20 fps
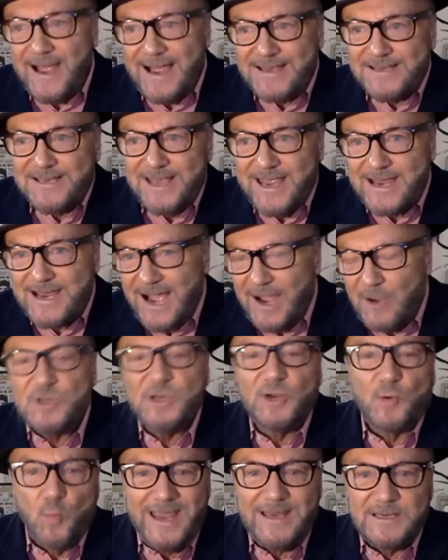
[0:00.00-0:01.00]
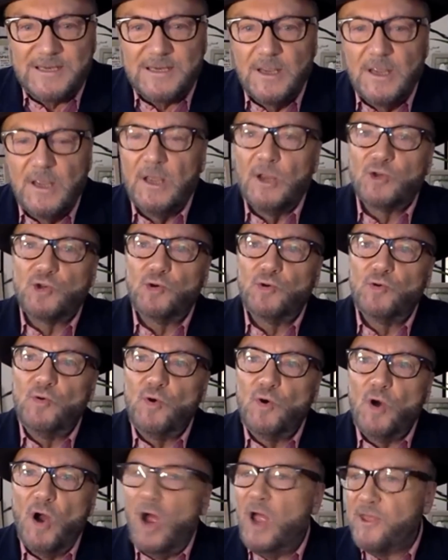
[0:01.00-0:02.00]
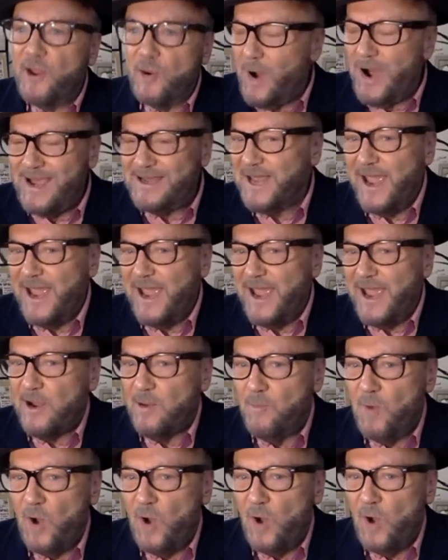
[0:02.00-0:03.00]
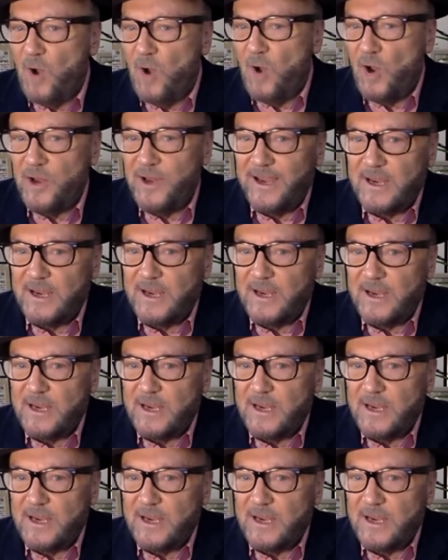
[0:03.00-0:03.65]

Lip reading: as a counter to otherwise hegemonic